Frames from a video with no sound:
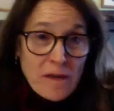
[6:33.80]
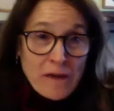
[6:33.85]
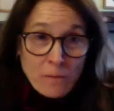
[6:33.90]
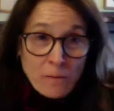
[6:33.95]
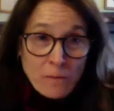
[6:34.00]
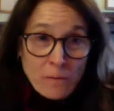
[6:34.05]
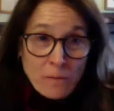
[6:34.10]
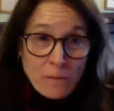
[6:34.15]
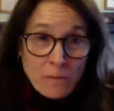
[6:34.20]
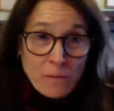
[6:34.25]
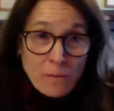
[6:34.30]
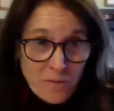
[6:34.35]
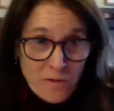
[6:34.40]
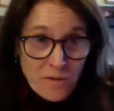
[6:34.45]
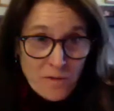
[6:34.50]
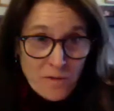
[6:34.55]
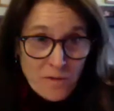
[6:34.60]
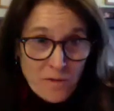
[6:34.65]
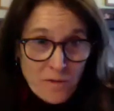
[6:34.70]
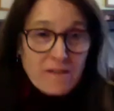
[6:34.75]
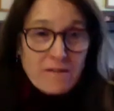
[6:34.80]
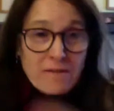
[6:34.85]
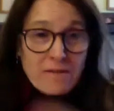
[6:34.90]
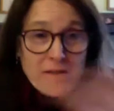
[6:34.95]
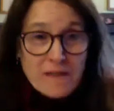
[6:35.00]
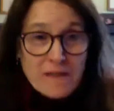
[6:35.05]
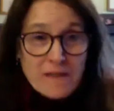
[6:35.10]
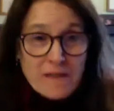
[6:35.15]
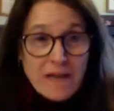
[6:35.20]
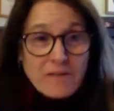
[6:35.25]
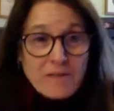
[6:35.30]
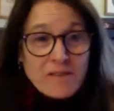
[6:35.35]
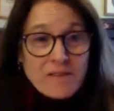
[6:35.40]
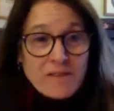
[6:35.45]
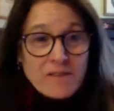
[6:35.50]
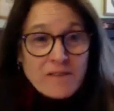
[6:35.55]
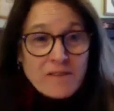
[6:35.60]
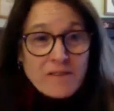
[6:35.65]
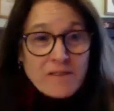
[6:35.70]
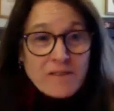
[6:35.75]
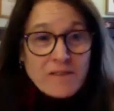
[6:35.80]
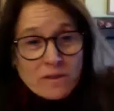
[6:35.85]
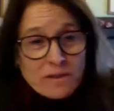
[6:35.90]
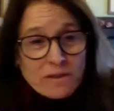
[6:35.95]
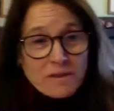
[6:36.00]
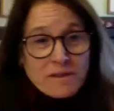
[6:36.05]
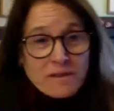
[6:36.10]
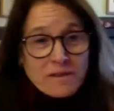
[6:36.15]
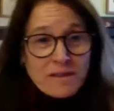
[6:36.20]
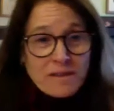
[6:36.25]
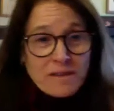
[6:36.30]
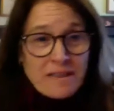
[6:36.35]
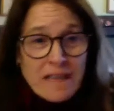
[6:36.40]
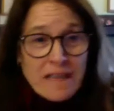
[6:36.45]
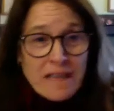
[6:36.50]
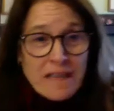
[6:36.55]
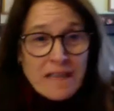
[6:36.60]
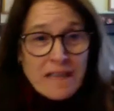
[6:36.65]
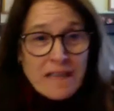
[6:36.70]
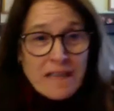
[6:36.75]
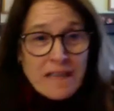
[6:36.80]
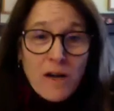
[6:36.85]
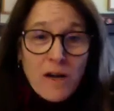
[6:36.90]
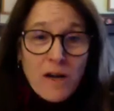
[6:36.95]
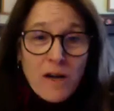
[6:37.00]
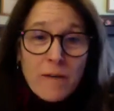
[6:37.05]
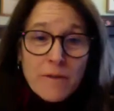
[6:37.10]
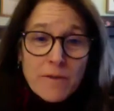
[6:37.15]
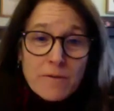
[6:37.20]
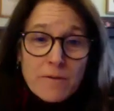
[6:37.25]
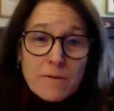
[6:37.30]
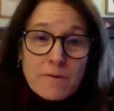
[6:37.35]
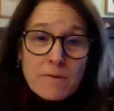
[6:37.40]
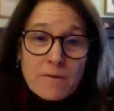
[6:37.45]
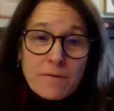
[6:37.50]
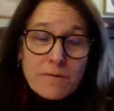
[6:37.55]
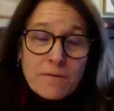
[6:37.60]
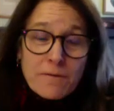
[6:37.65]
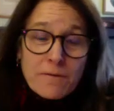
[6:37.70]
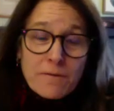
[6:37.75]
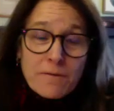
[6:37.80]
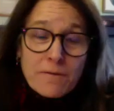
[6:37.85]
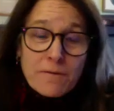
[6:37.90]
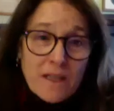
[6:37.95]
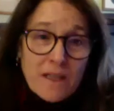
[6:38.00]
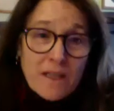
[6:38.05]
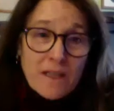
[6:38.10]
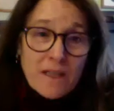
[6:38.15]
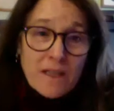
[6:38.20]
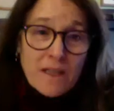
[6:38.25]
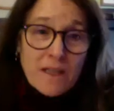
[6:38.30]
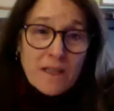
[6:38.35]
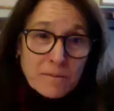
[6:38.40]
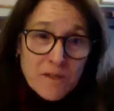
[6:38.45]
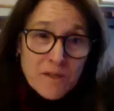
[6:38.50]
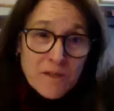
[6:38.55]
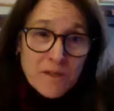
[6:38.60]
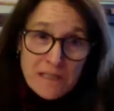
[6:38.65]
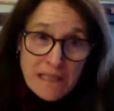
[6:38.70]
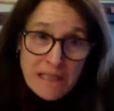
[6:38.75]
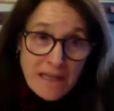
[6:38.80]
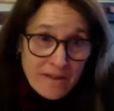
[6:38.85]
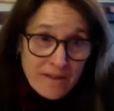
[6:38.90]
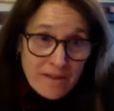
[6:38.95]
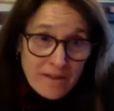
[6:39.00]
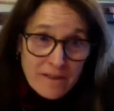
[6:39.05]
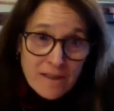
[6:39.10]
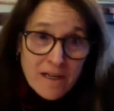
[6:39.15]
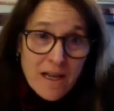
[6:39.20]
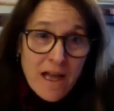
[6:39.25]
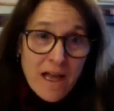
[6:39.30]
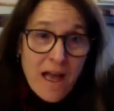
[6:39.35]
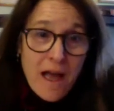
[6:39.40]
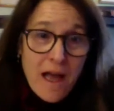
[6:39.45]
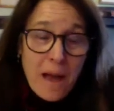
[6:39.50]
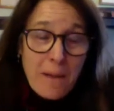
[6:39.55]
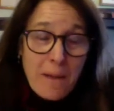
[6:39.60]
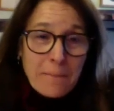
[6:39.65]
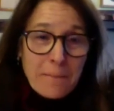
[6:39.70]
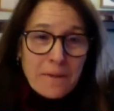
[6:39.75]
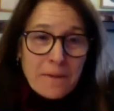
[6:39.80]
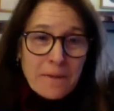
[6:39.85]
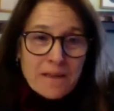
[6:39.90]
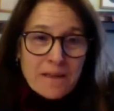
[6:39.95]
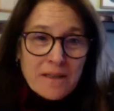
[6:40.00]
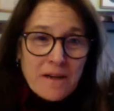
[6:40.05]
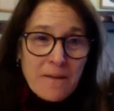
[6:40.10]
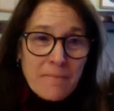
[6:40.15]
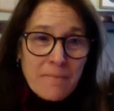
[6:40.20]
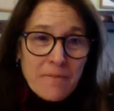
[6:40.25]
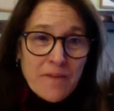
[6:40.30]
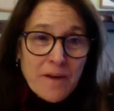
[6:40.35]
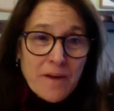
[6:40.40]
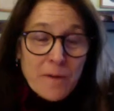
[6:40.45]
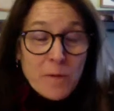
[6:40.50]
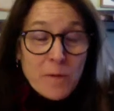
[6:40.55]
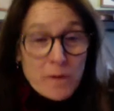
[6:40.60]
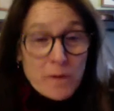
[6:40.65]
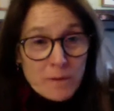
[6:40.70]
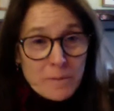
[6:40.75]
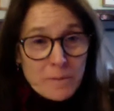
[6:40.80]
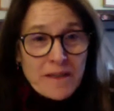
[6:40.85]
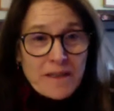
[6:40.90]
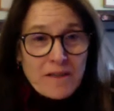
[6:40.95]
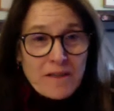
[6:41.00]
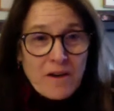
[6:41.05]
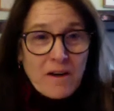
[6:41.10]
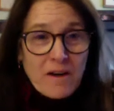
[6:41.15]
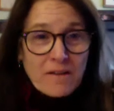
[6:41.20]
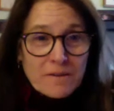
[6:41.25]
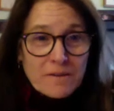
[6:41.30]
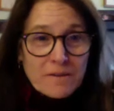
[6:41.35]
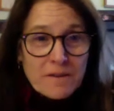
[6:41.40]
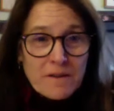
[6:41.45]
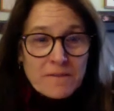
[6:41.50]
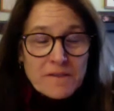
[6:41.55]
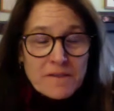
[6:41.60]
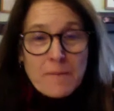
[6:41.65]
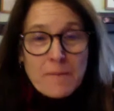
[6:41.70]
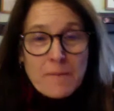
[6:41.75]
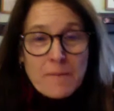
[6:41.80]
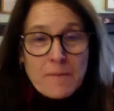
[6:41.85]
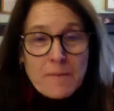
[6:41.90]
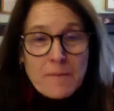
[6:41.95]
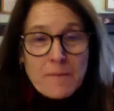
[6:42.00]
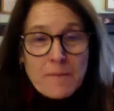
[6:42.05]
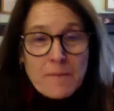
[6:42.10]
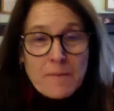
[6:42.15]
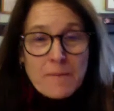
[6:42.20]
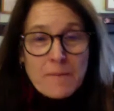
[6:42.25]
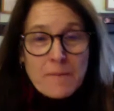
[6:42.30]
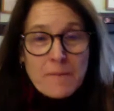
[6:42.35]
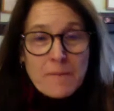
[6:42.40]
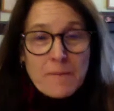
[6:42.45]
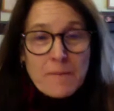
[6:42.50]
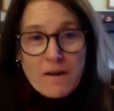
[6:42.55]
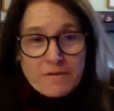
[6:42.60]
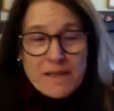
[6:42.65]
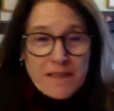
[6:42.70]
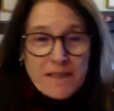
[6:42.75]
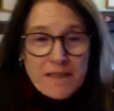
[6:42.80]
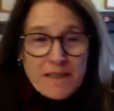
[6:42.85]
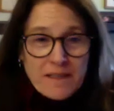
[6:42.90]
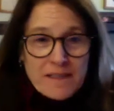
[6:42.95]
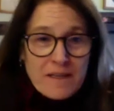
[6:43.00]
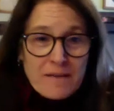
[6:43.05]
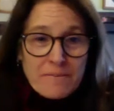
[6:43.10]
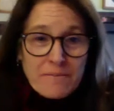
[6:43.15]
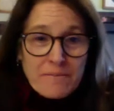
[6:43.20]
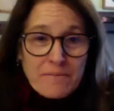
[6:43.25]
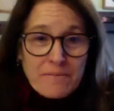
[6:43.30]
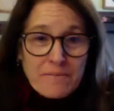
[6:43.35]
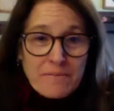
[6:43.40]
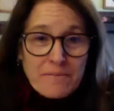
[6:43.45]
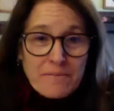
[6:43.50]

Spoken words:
once the winners have announced, and that will all come through the Film Market Hub newsletter. But there will be an offer of 10% off, and